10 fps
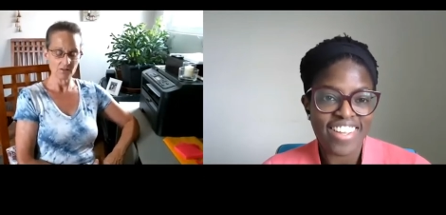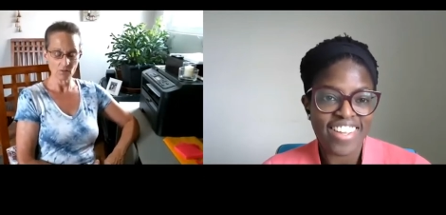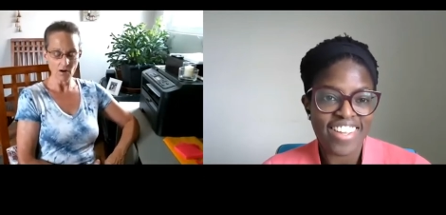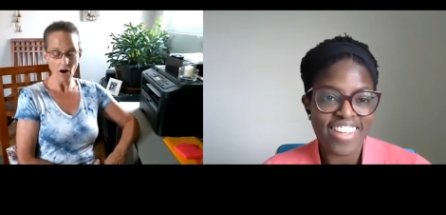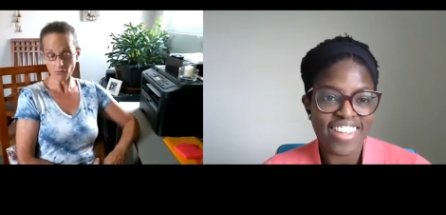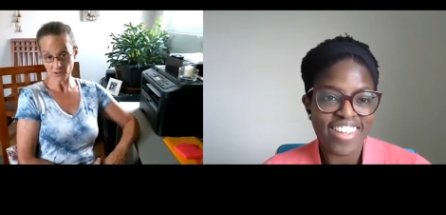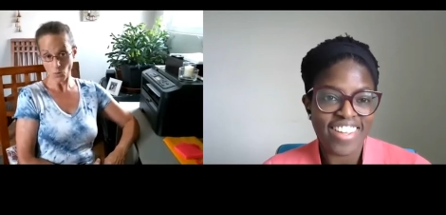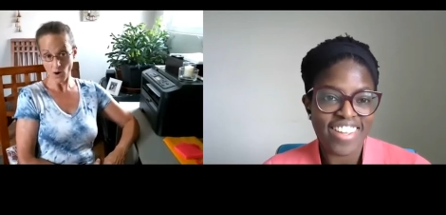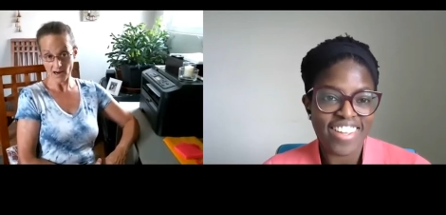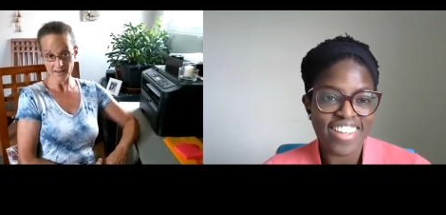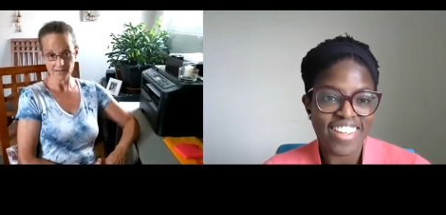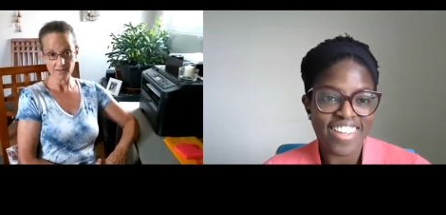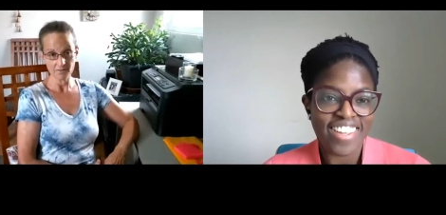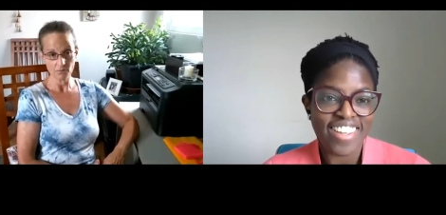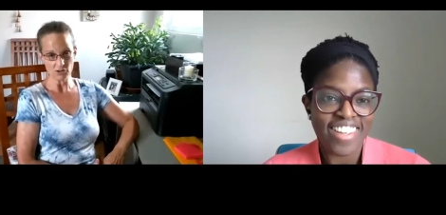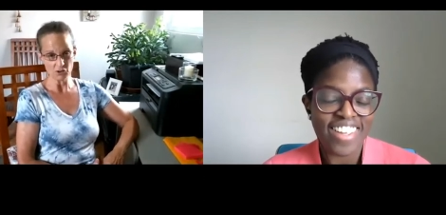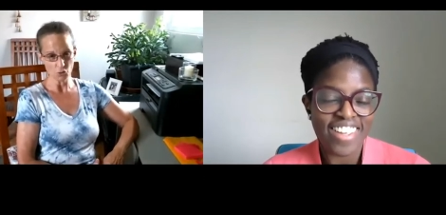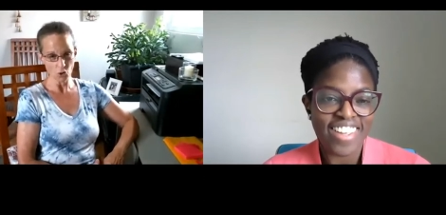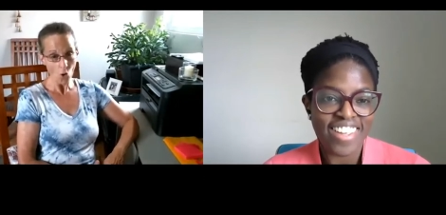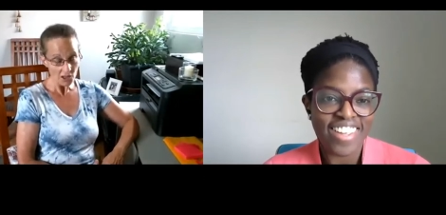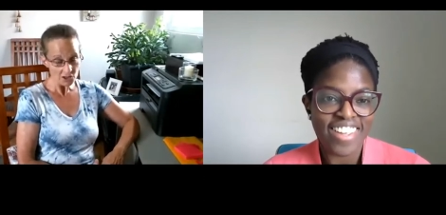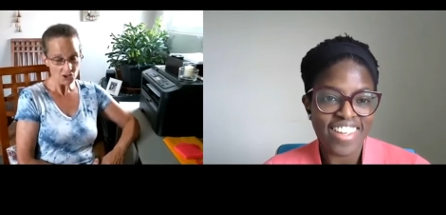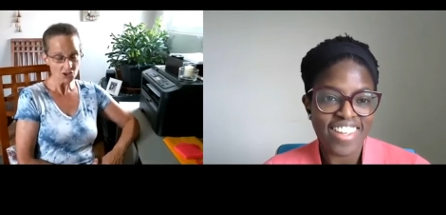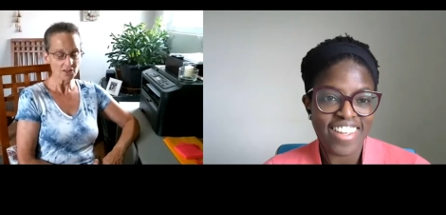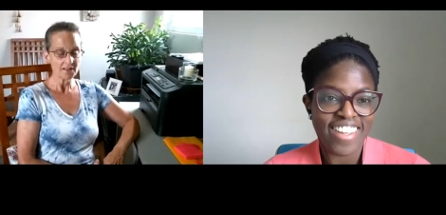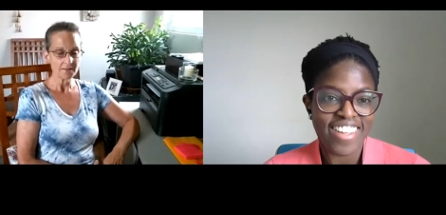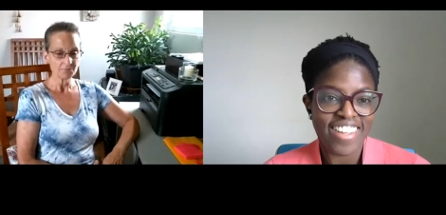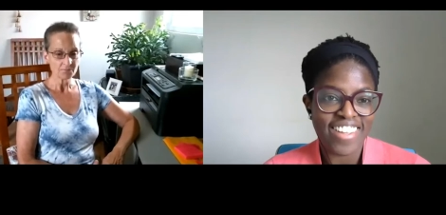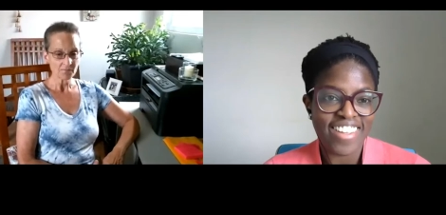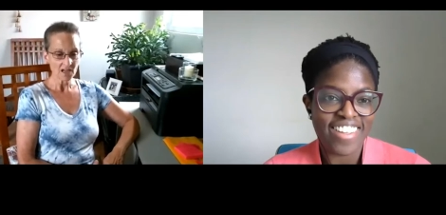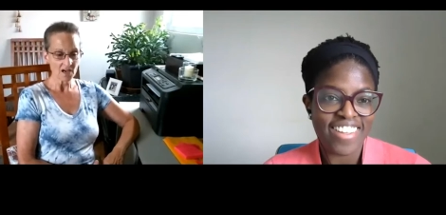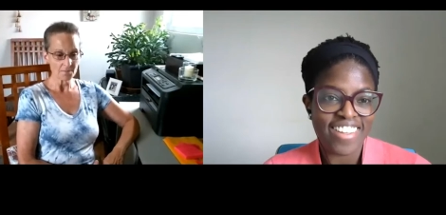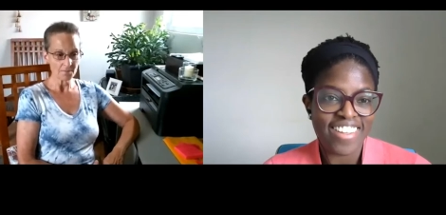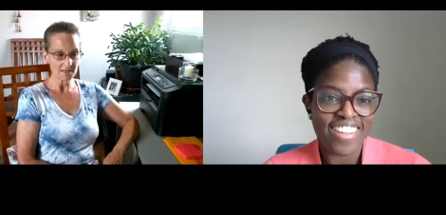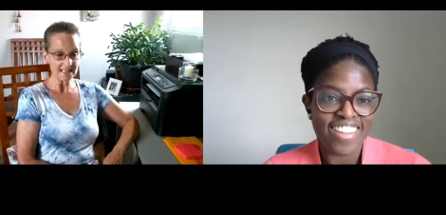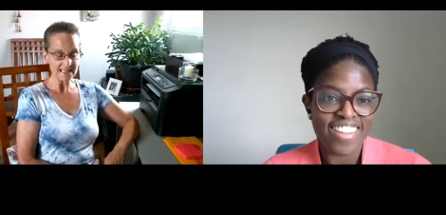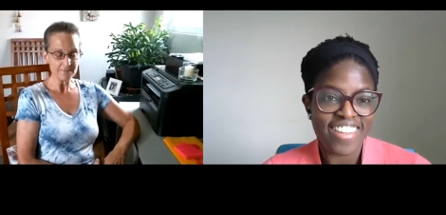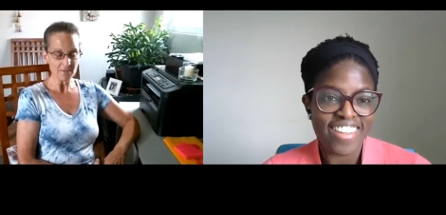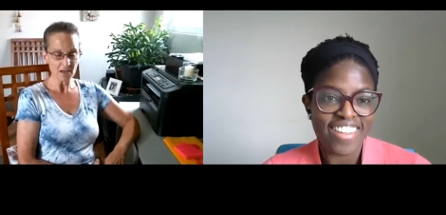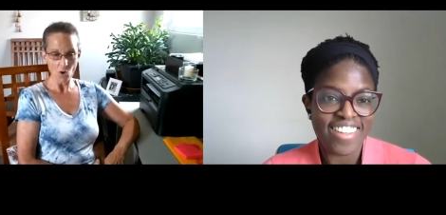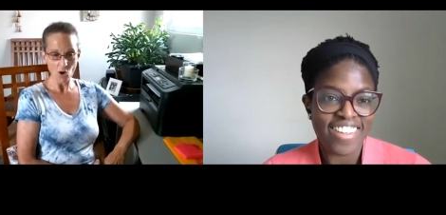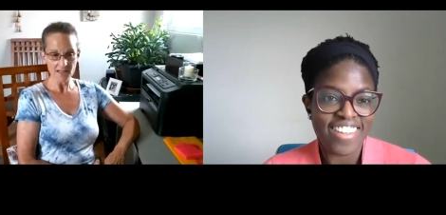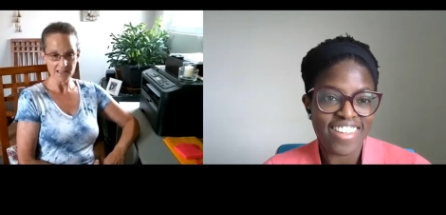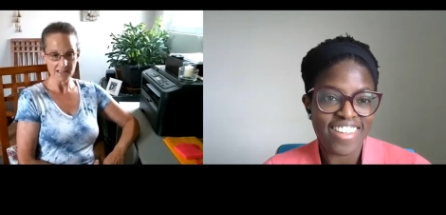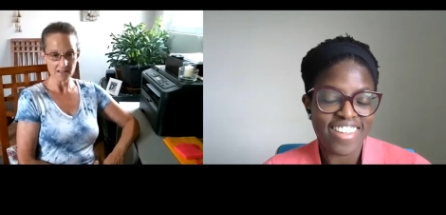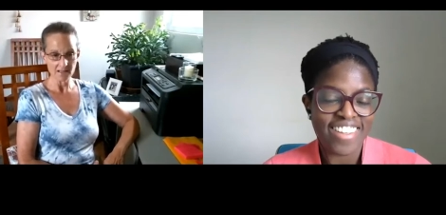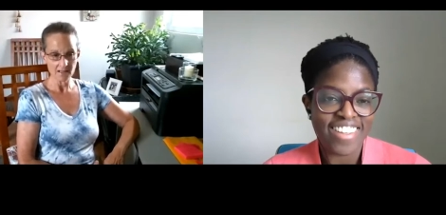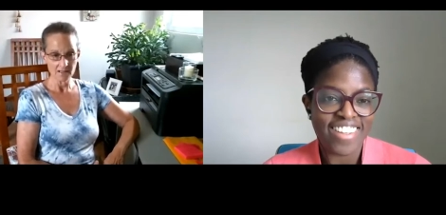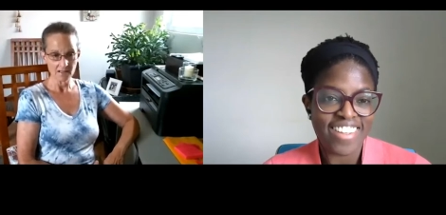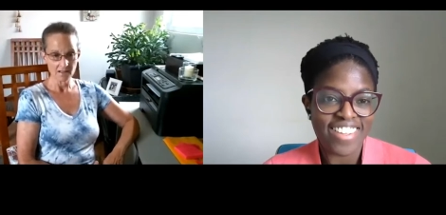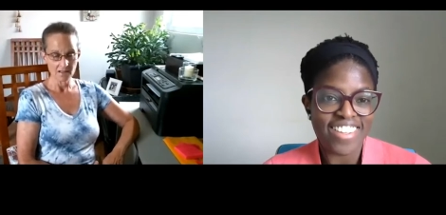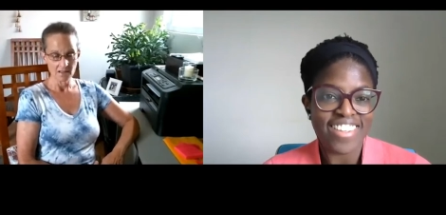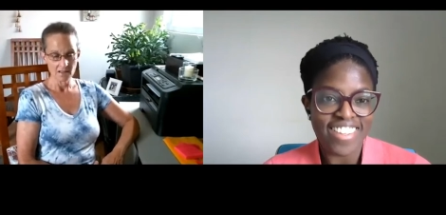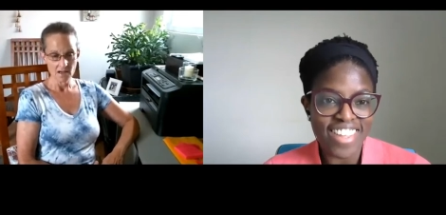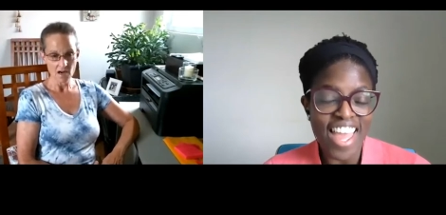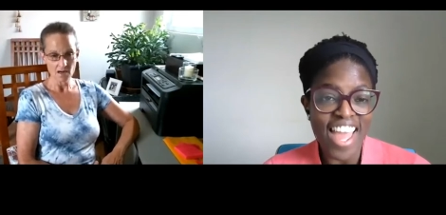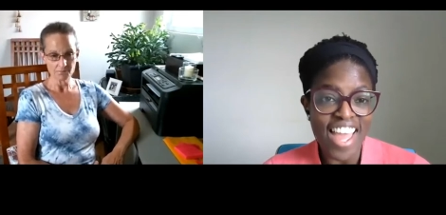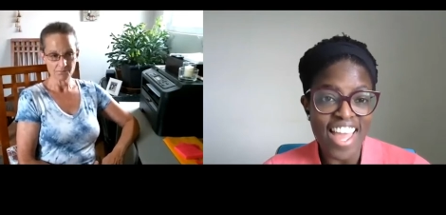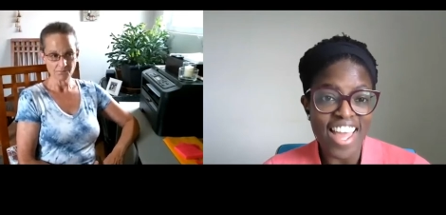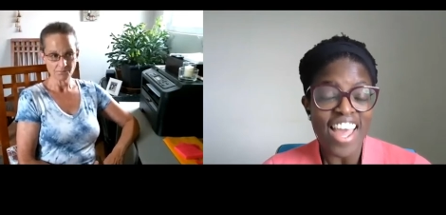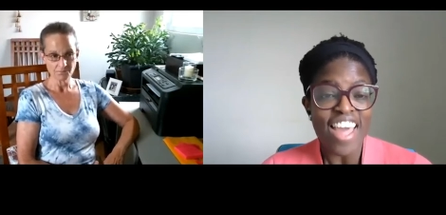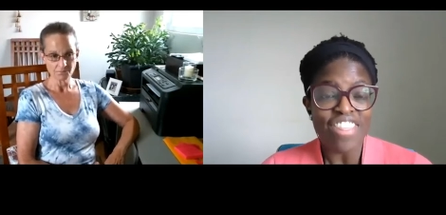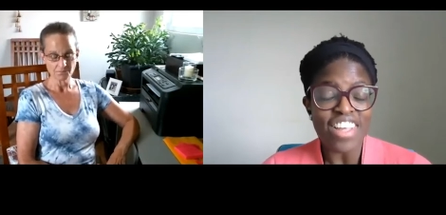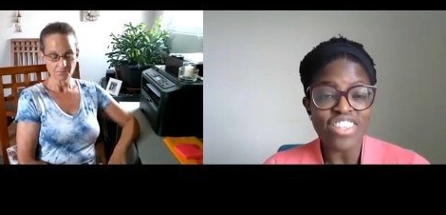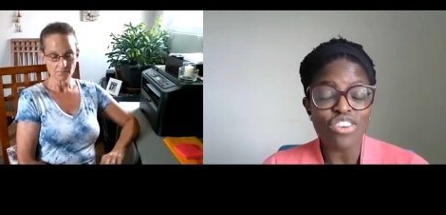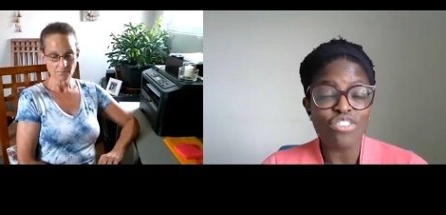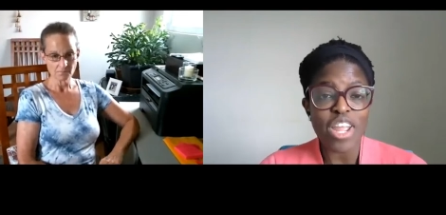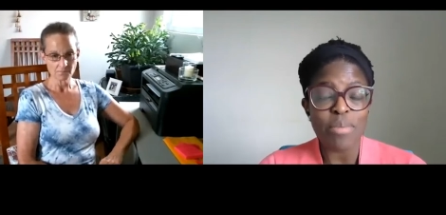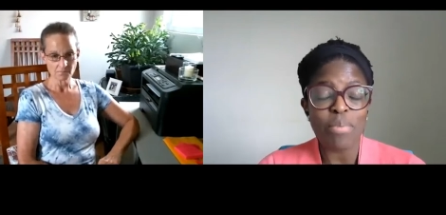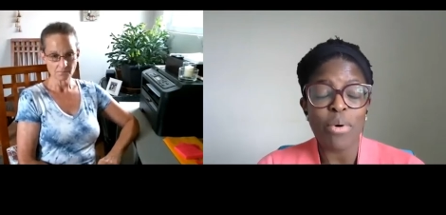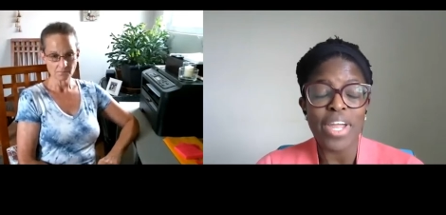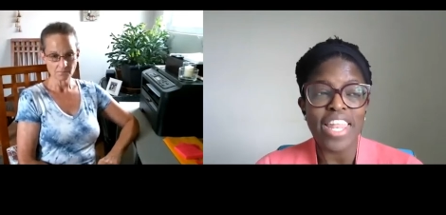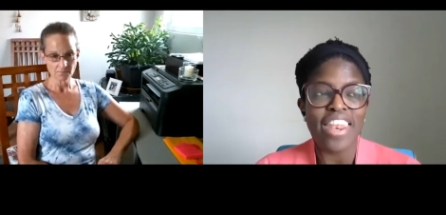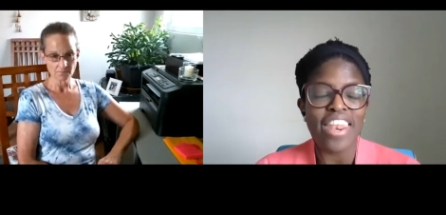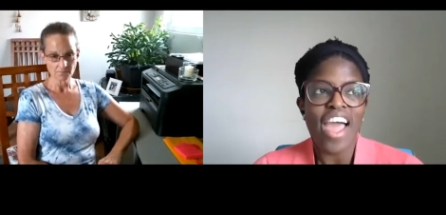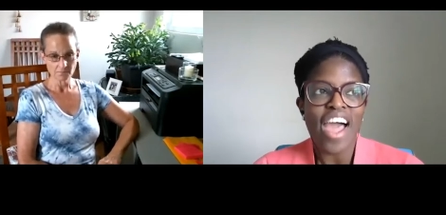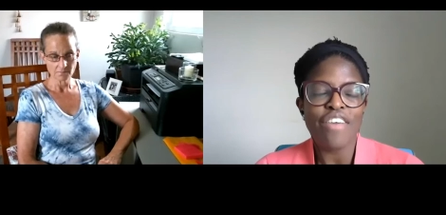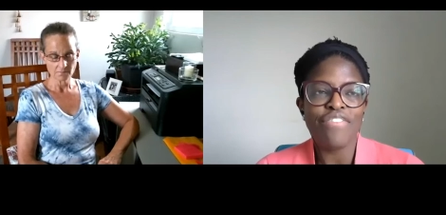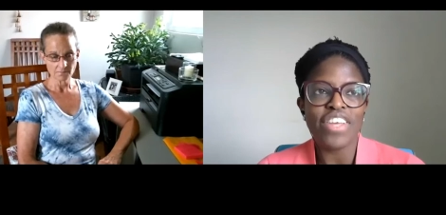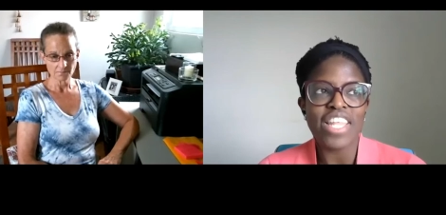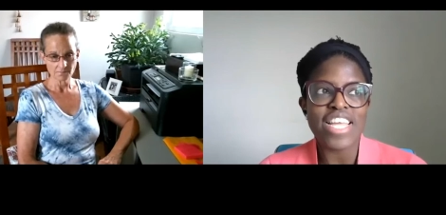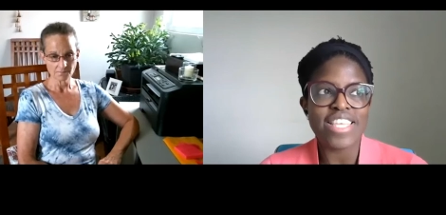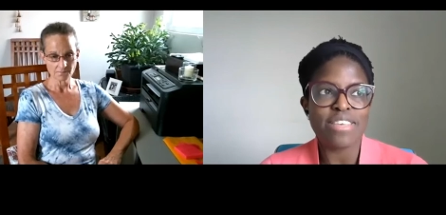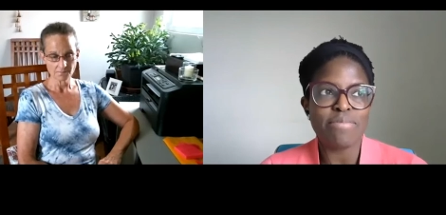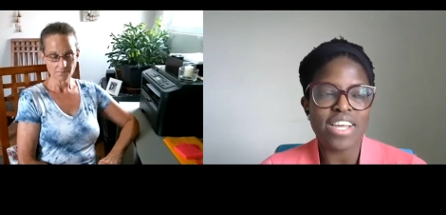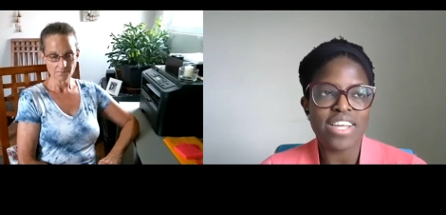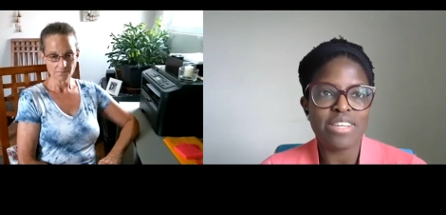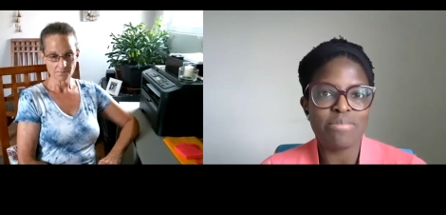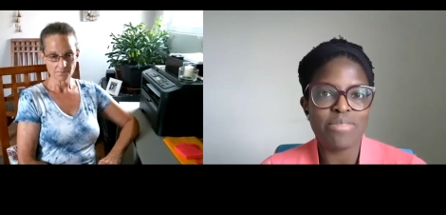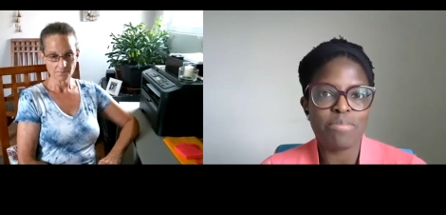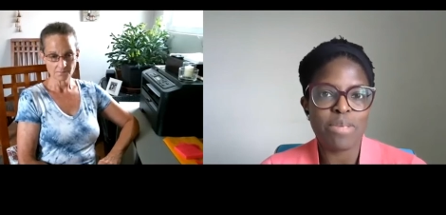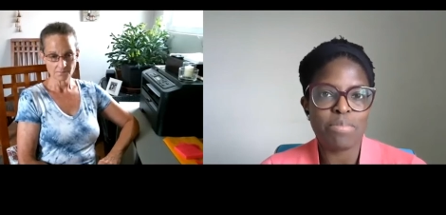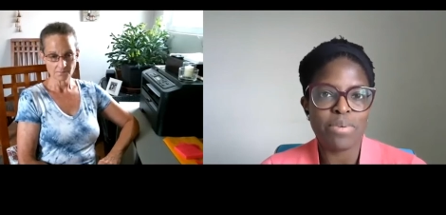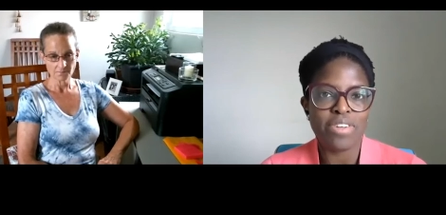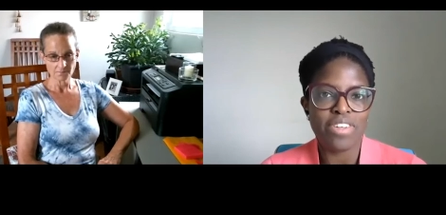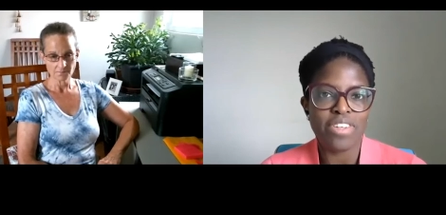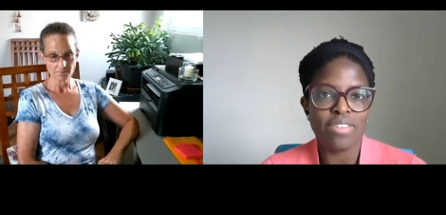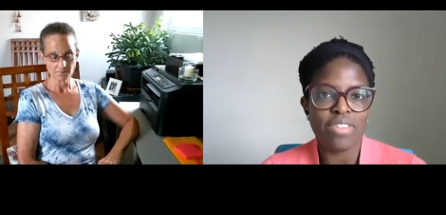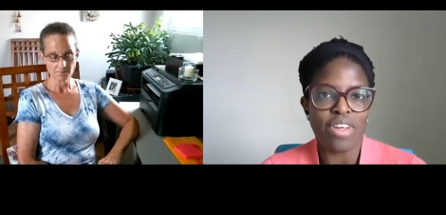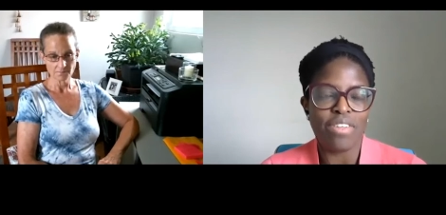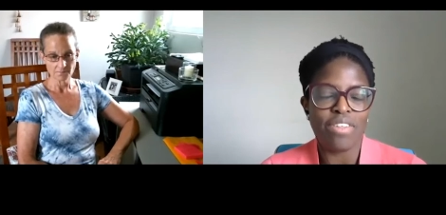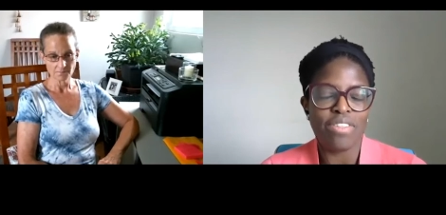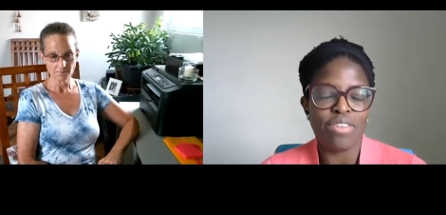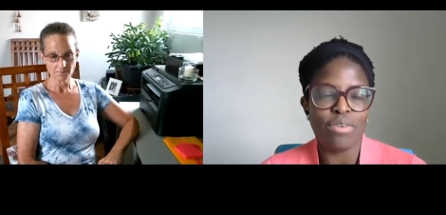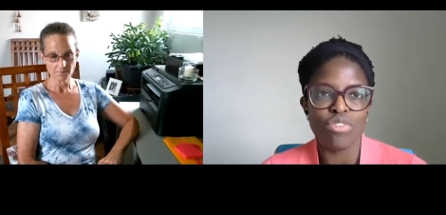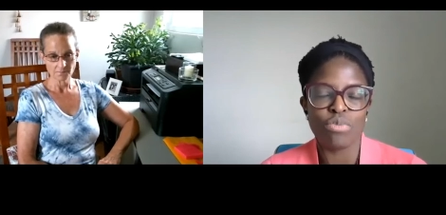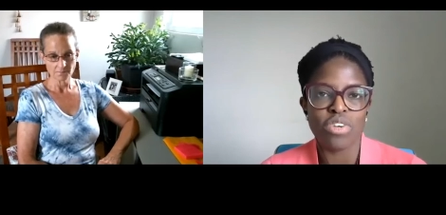Speaker 1: are required when you launch um, in email marketing
Speaker 2: uh, yeah that's a great point and i feel like sometimes people use the